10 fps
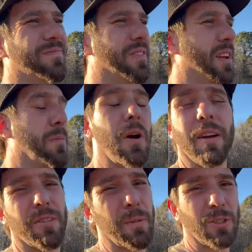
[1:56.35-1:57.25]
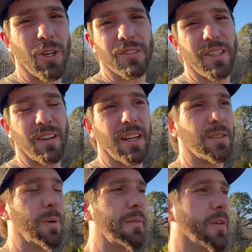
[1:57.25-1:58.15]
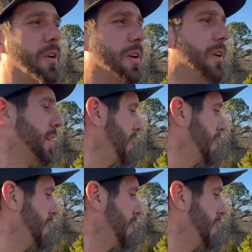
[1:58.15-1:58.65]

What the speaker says: they're brighter than my truck's headlights by far.